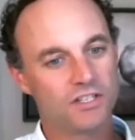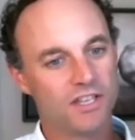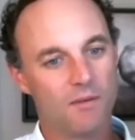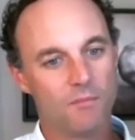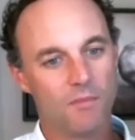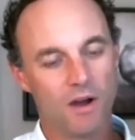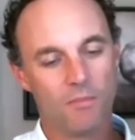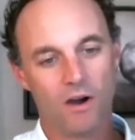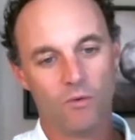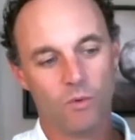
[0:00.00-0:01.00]
them
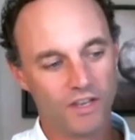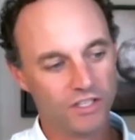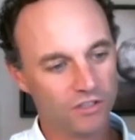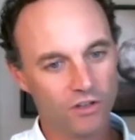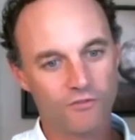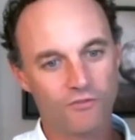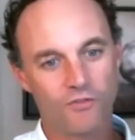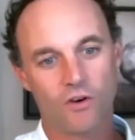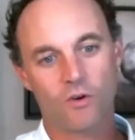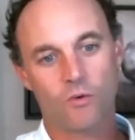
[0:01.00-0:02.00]
about what they should look
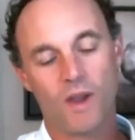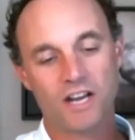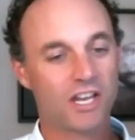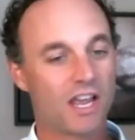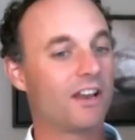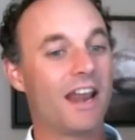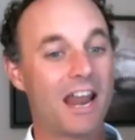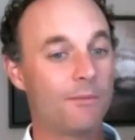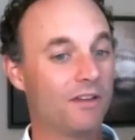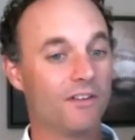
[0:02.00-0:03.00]
for. We actually have an
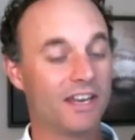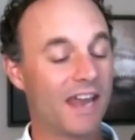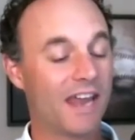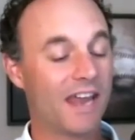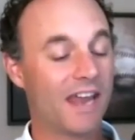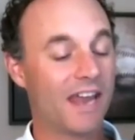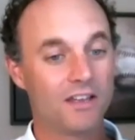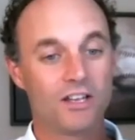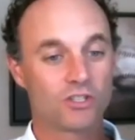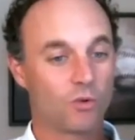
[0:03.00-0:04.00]
anatomy of an attack.
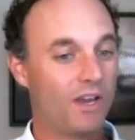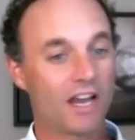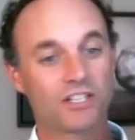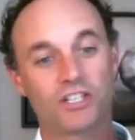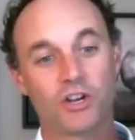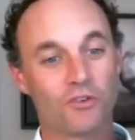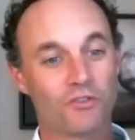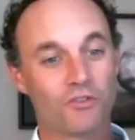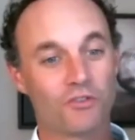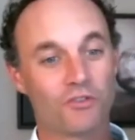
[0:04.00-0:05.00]
So we actually go
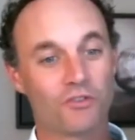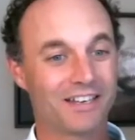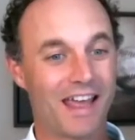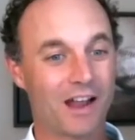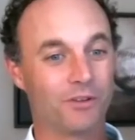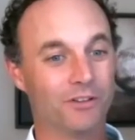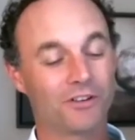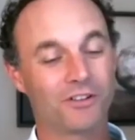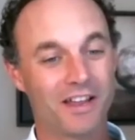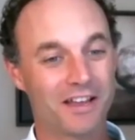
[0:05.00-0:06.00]
through what an attack would
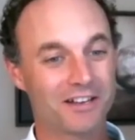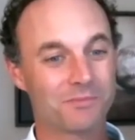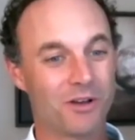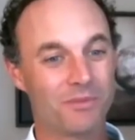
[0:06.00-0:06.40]
look like on a small